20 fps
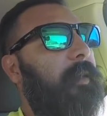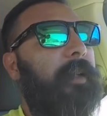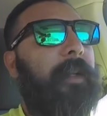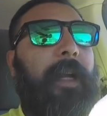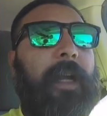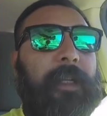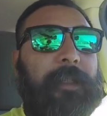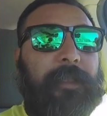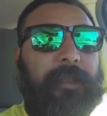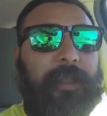
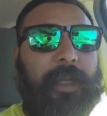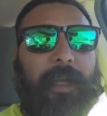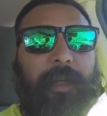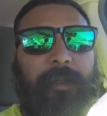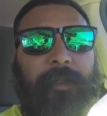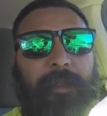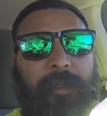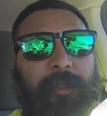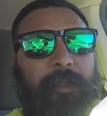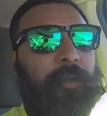I just
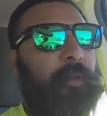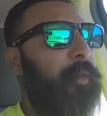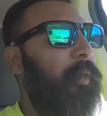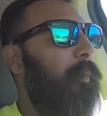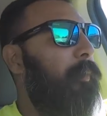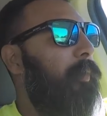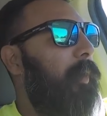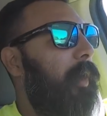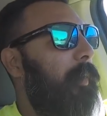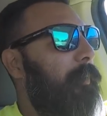got done doing
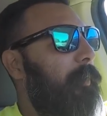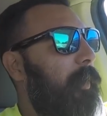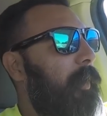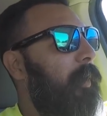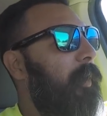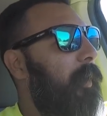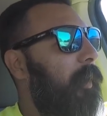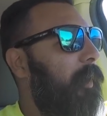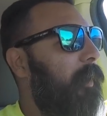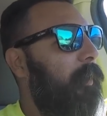a
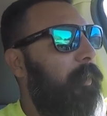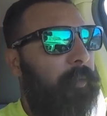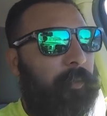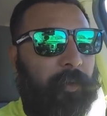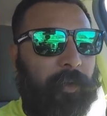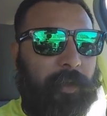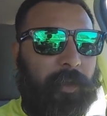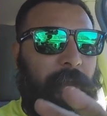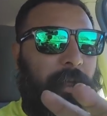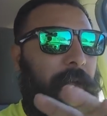property here, the
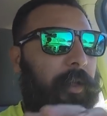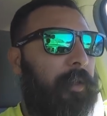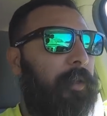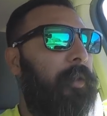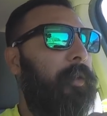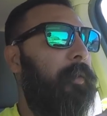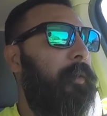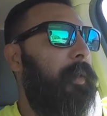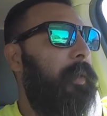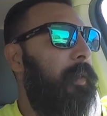one that
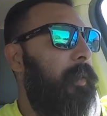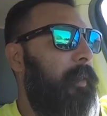you